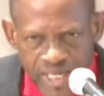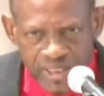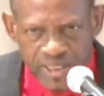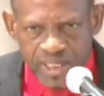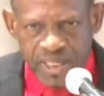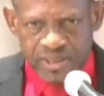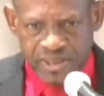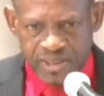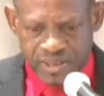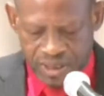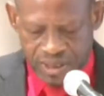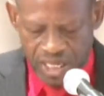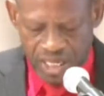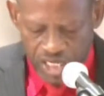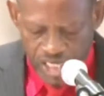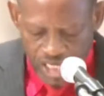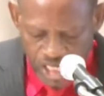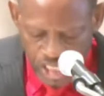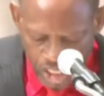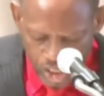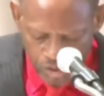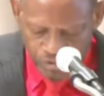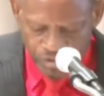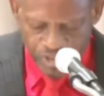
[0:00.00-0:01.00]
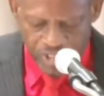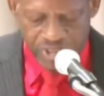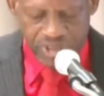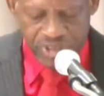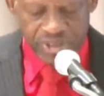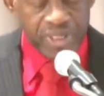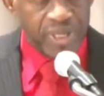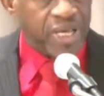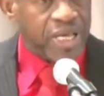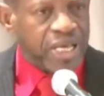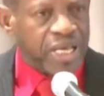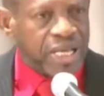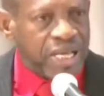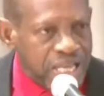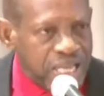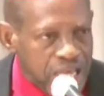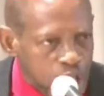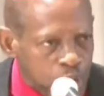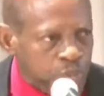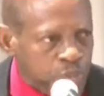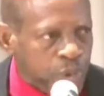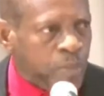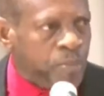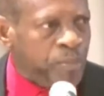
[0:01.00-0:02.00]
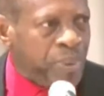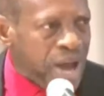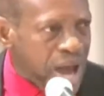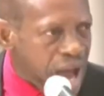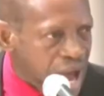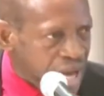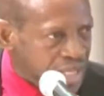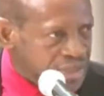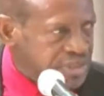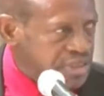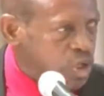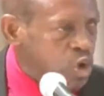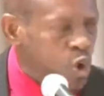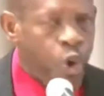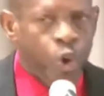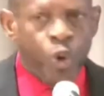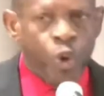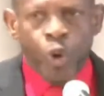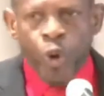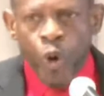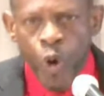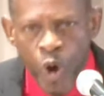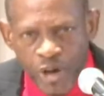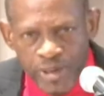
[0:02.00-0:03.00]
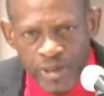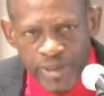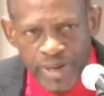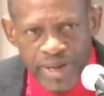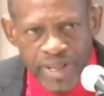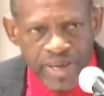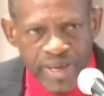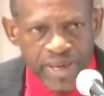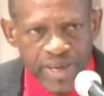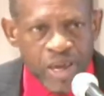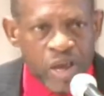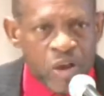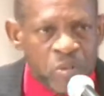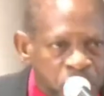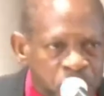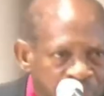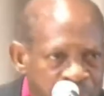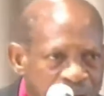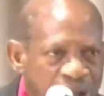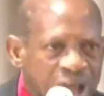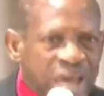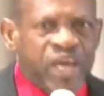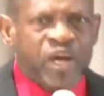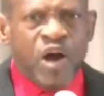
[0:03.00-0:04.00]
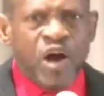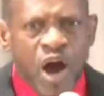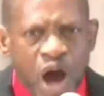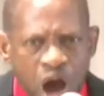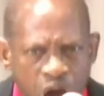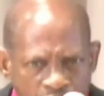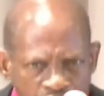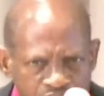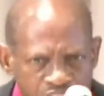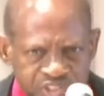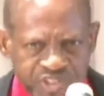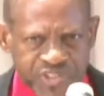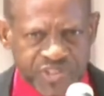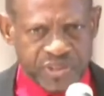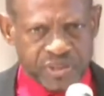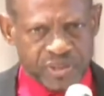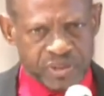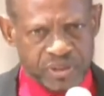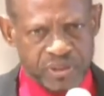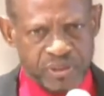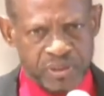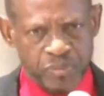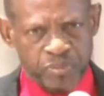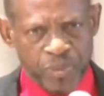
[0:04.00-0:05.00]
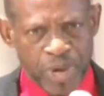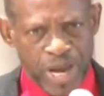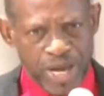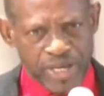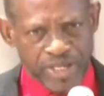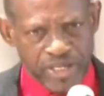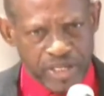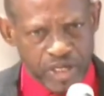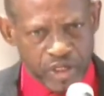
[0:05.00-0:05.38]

Kitts-Nevis Labour Party, only by us, my dear